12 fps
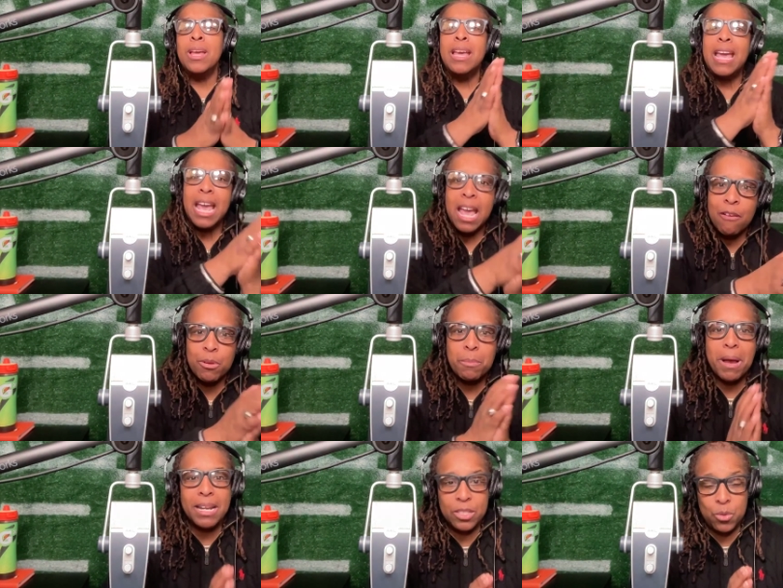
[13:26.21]

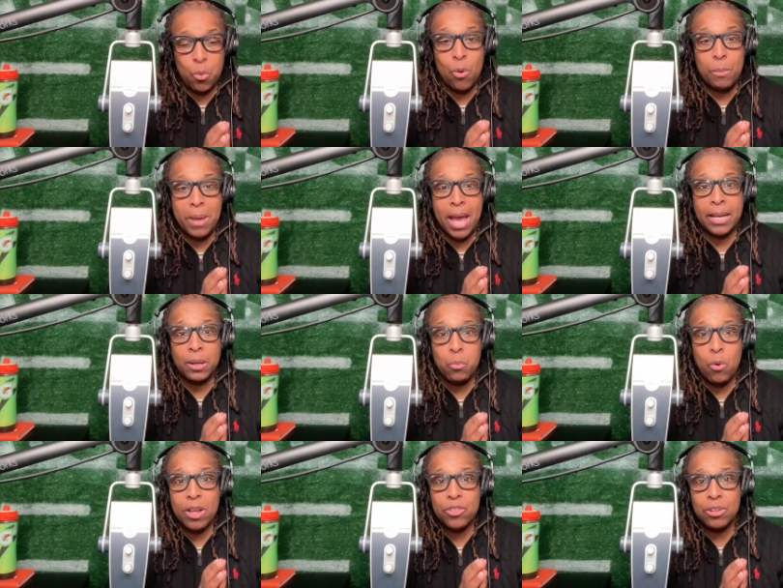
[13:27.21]
Everybody's going back and
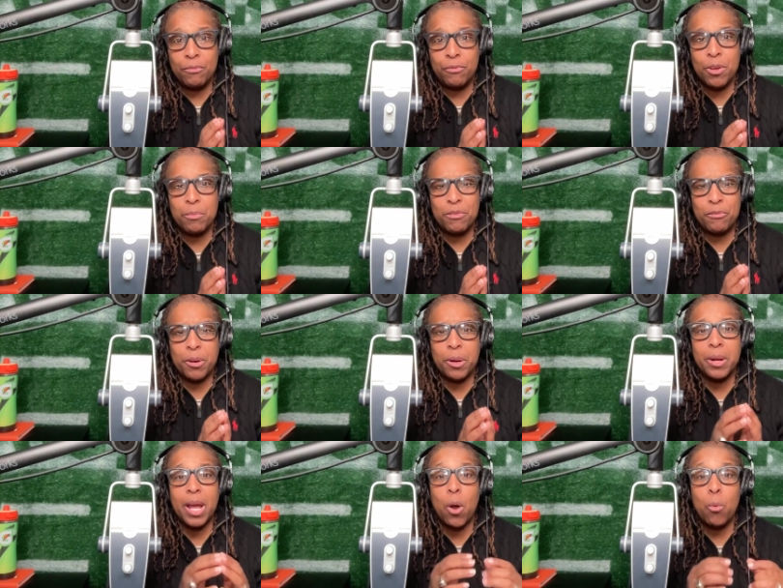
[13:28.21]
watching film and
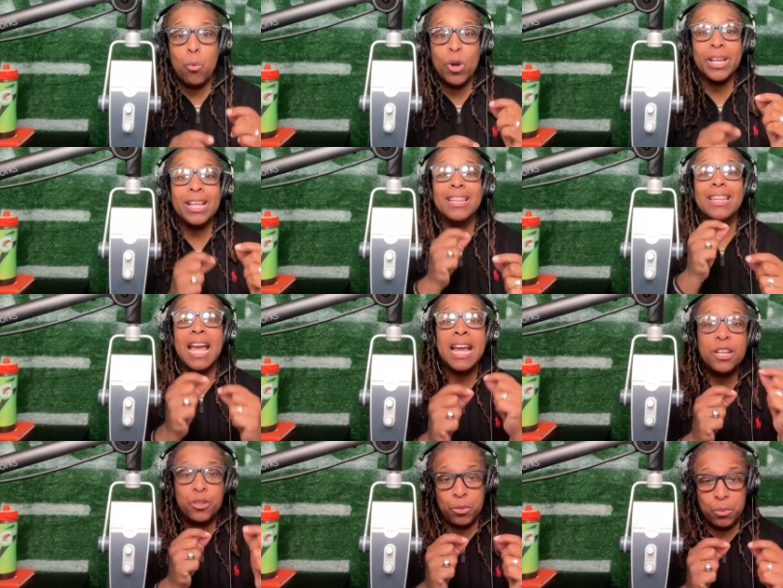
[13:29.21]
figuring out what can they
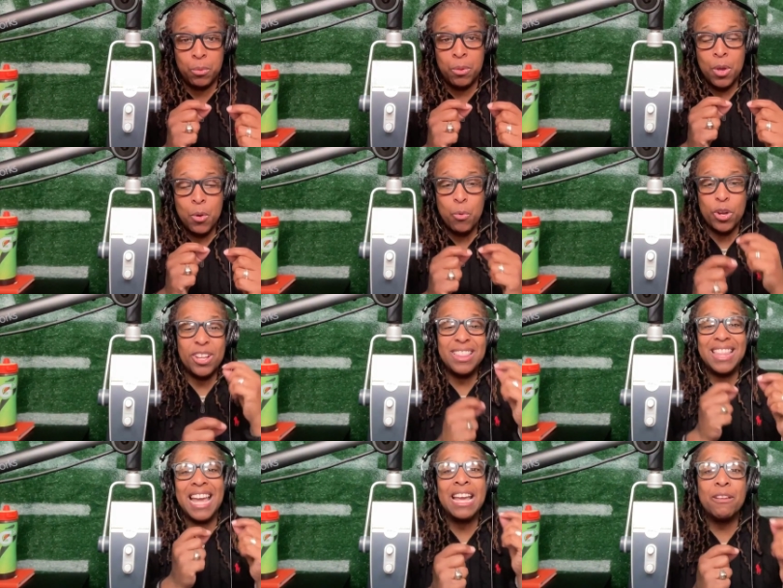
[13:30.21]
do? What could
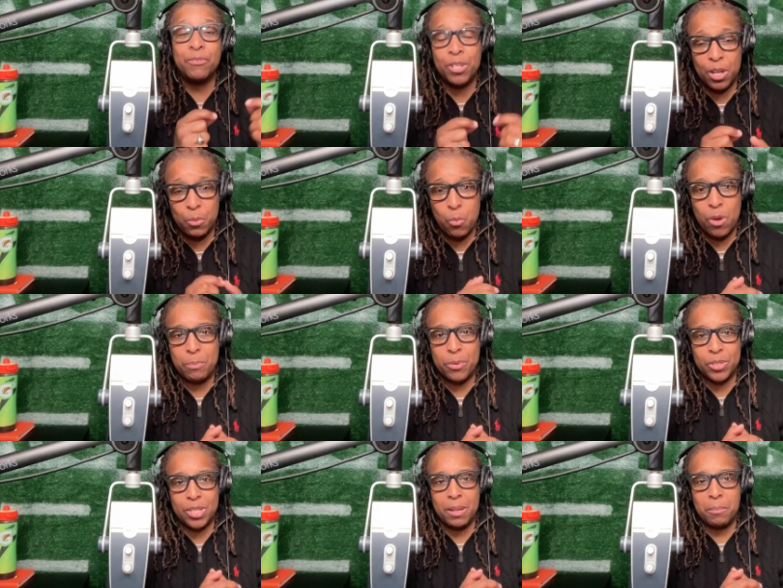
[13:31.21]
they have done
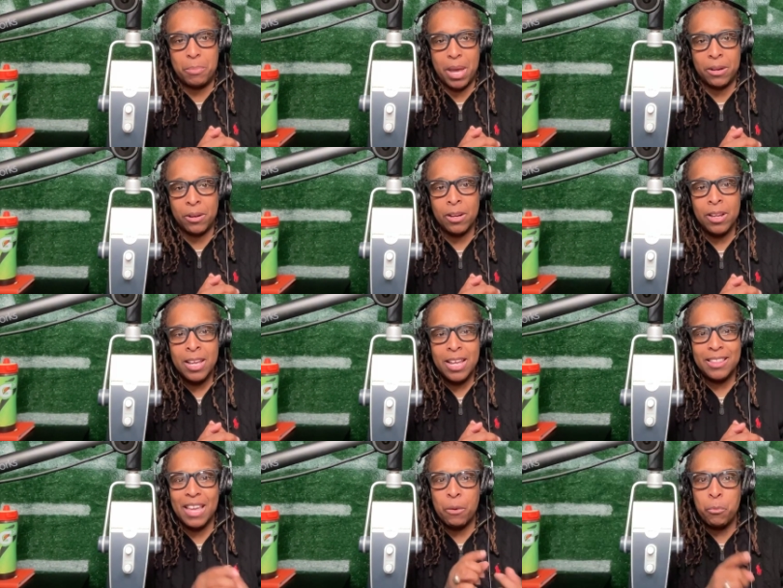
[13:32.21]
1% better
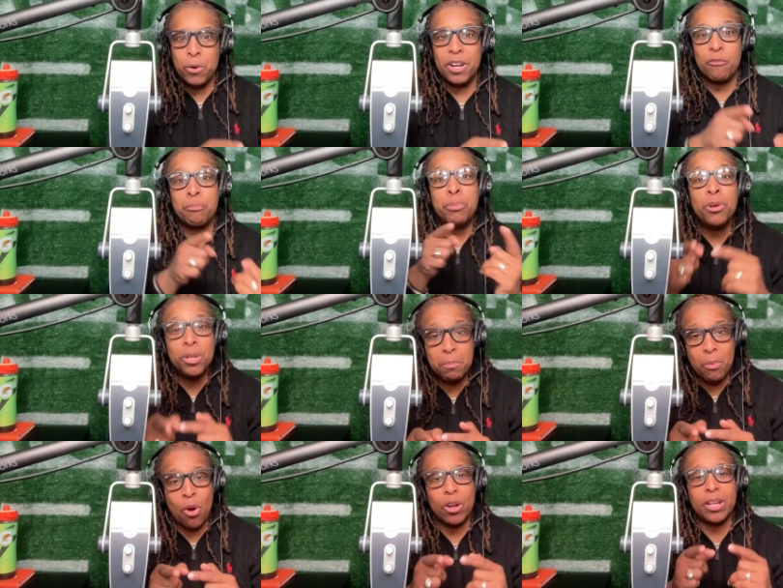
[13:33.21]
that wouldn't have put
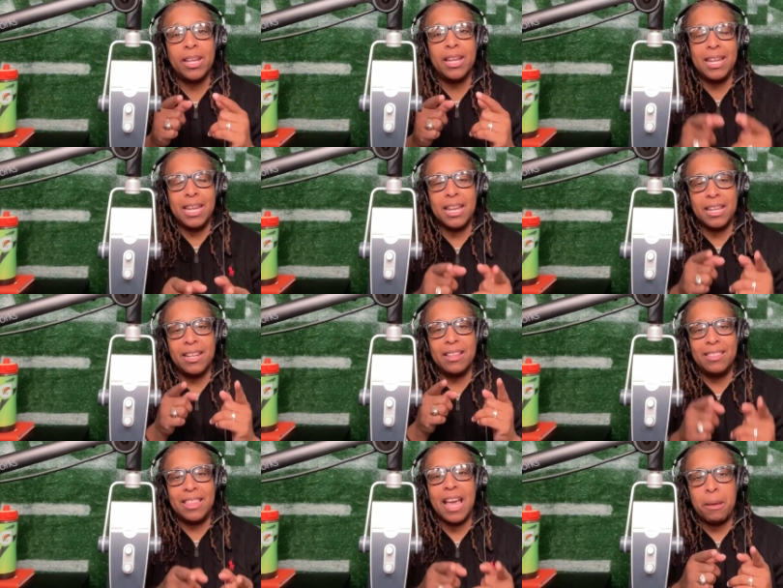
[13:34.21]
Mark in
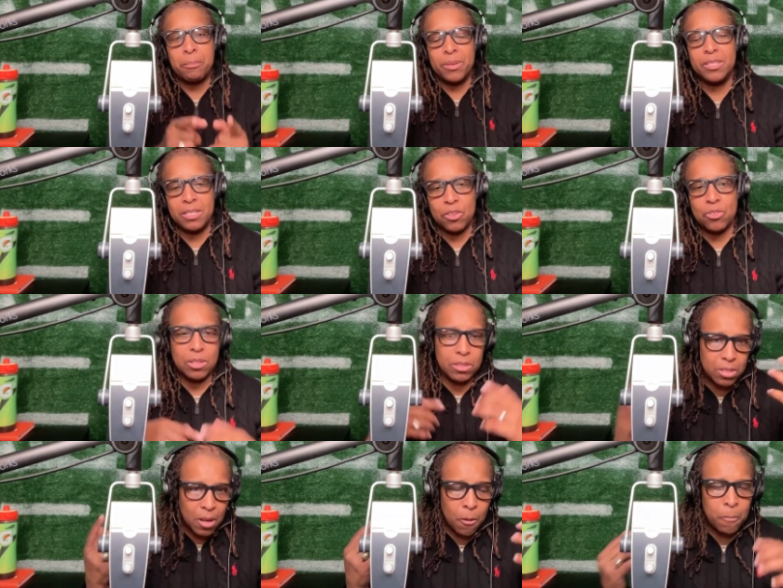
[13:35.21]
that position?
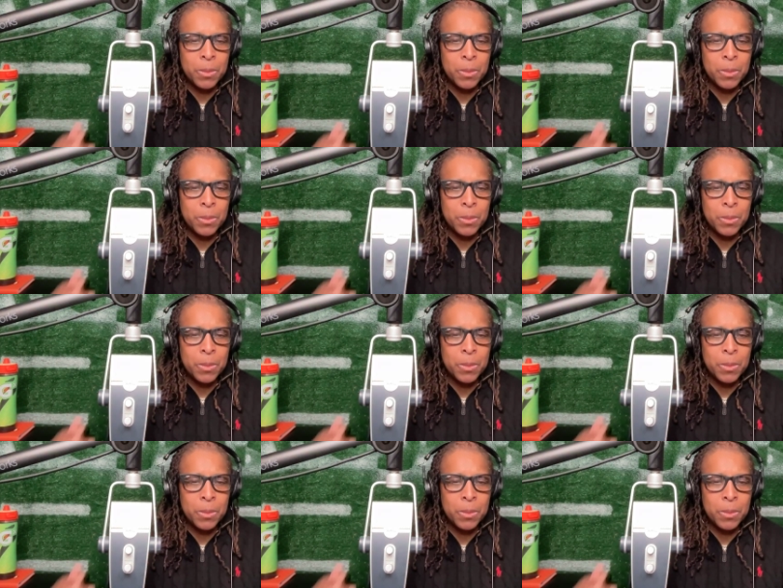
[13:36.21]
So